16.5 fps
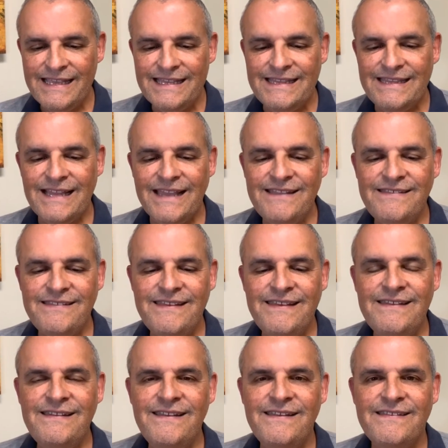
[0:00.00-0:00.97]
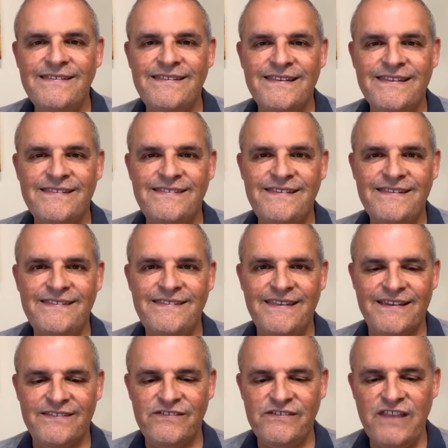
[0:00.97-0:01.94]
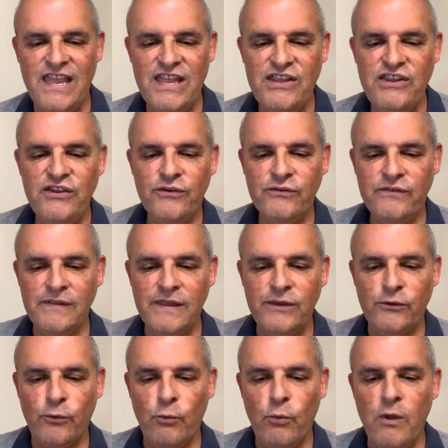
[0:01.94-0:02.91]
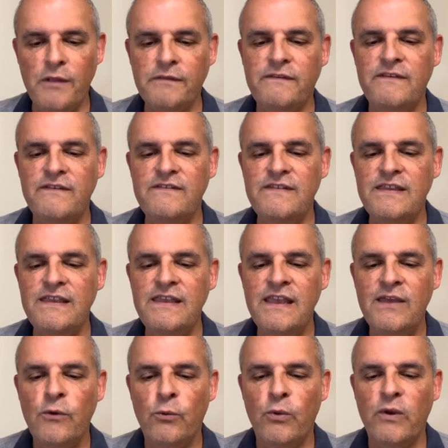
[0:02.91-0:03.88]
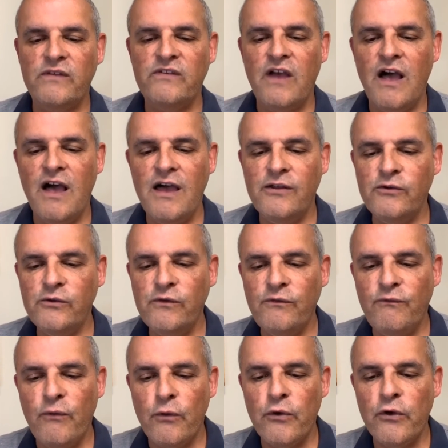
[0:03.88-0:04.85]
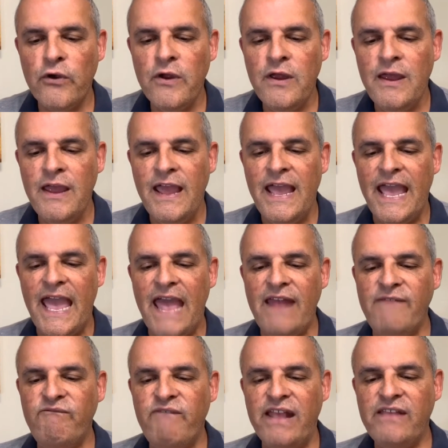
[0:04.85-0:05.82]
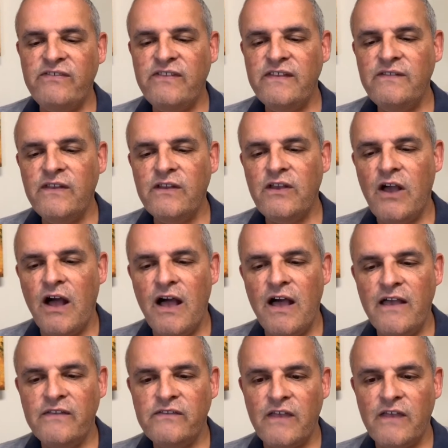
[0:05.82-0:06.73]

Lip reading: 1966, 10 years later, Walt Disney was honored for advancing the cause